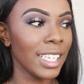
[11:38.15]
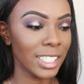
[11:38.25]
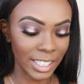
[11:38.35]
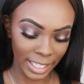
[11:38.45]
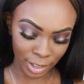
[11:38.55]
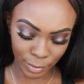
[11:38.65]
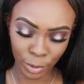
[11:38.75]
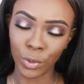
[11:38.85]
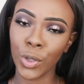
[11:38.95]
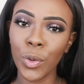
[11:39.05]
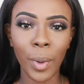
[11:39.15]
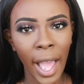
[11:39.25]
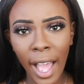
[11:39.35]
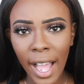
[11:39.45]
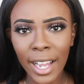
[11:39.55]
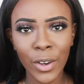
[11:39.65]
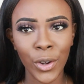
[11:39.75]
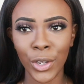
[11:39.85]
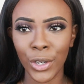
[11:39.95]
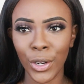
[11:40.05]
say something rude back,
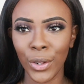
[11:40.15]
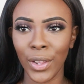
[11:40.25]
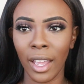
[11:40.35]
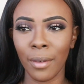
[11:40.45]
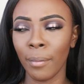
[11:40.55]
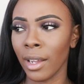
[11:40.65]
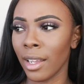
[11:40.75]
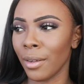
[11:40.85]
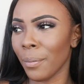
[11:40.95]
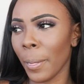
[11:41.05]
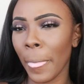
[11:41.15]
or you know, like, but